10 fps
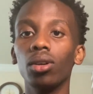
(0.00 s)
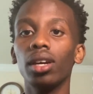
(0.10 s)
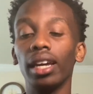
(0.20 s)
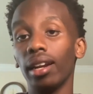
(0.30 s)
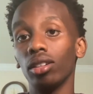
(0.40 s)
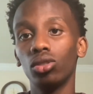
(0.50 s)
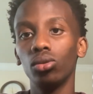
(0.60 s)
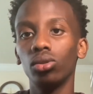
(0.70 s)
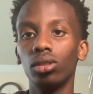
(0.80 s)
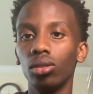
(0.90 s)
And I
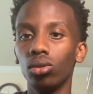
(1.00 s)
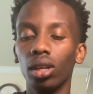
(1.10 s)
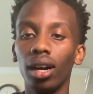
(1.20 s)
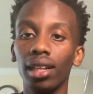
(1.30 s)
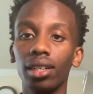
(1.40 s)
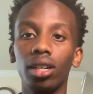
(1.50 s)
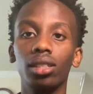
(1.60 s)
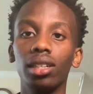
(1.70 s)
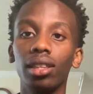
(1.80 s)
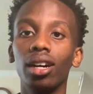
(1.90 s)
choose to use the Holocaust.
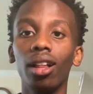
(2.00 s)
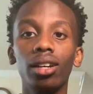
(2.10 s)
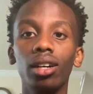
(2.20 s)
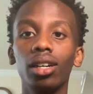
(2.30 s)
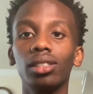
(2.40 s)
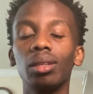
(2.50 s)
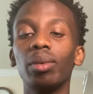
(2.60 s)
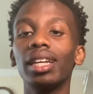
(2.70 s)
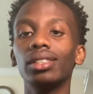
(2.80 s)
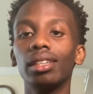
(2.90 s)
Now, the
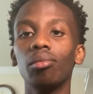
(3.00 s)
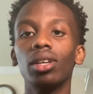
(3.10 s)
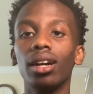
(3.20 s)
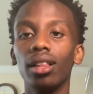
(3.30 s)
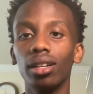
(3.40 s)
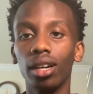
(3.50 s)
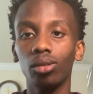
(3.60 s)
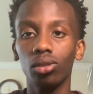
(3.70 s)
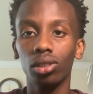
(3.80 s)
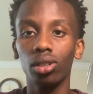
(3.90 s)
badge of shame in the Holocaust
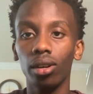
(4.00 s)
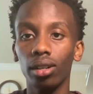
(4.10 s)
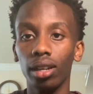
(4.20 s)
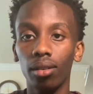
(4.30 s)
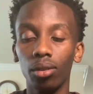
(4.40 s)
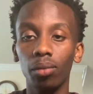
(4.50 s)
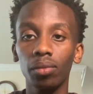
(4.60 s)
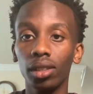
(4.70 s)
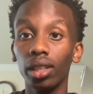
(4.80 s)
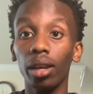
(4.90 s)
was the Star of David.
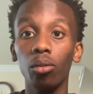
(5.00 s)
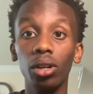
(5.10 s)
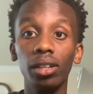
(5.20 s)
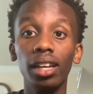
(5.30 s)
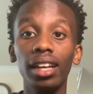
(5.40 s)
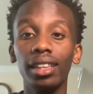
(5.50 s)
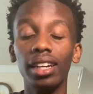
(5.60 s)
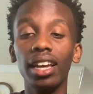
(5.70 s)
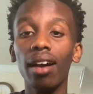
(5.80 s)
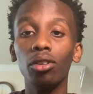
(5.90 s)
They
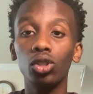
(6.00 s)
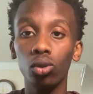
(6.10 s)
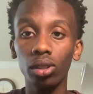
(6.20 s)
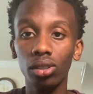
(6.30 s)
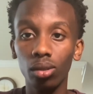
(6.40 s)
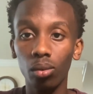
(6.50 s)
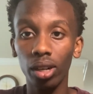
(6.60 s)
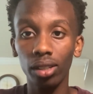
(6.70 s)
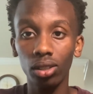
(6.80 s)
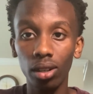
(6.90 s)
didn't have a choice to wear
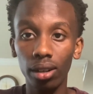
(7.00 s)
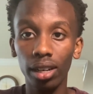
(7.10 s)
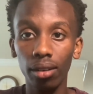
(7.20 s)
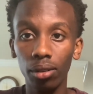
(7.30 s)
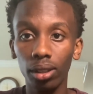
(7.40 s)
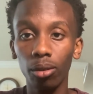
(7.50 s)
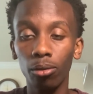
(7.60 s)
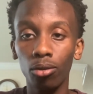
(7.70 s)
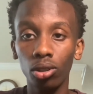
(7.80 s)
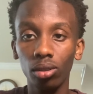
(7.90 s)
the Star of David. They were
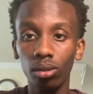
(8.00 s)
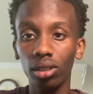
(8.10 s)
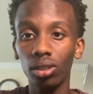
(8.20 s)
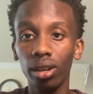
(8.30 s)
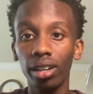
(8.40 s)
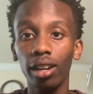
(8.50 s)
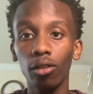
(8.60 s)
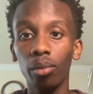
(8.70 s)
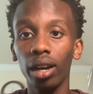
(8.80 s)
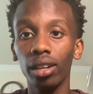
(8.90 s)
forced to wear the Star of David
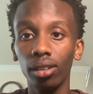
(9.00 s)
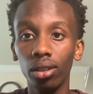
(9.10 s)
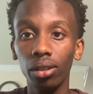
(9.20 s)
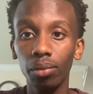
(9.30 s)
by Hitler.